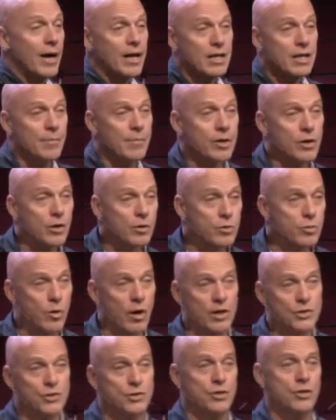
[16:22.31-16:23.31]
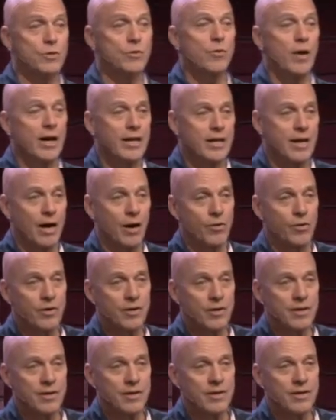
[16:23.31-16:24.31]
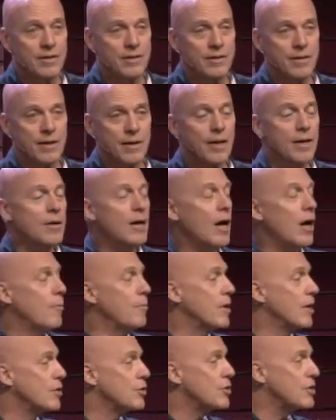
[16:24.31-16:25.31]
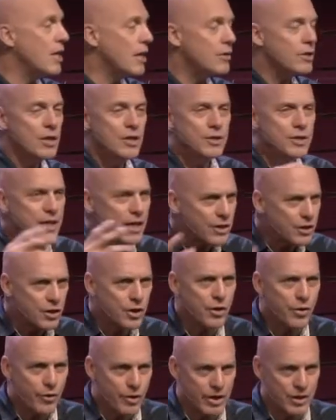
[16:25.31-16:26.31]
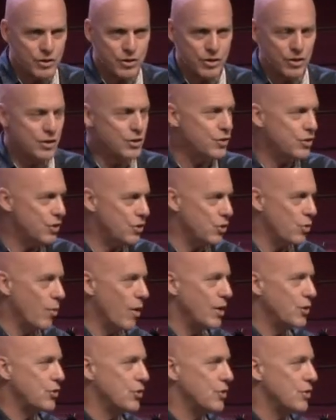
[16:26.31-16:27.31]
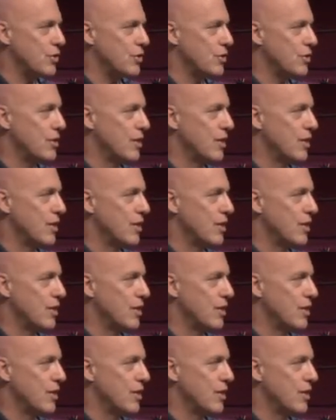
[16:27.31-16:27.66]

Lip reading: I coming across to you right now? Help me understand. Get curious in these situations.